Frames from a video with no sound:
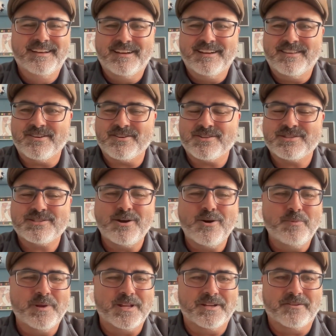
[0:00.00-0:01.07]
There's so
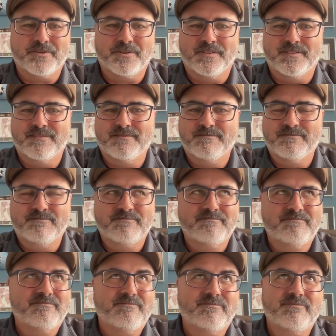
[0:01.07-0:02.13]
many different
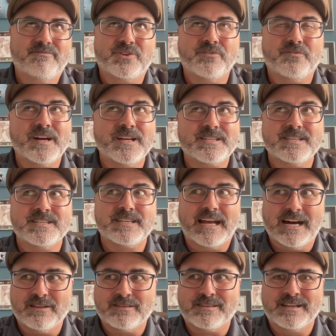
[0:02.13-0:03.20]
devices
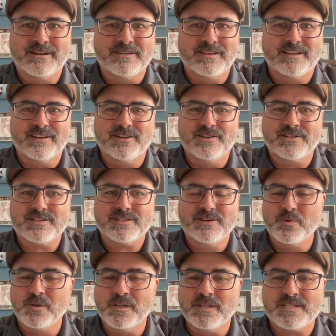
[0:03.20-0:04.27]
out there that you
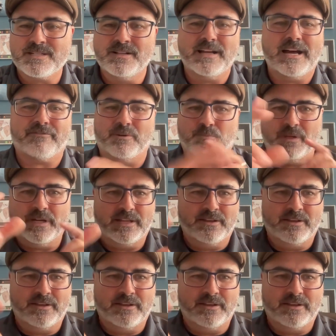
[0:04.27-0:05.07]
really still have to play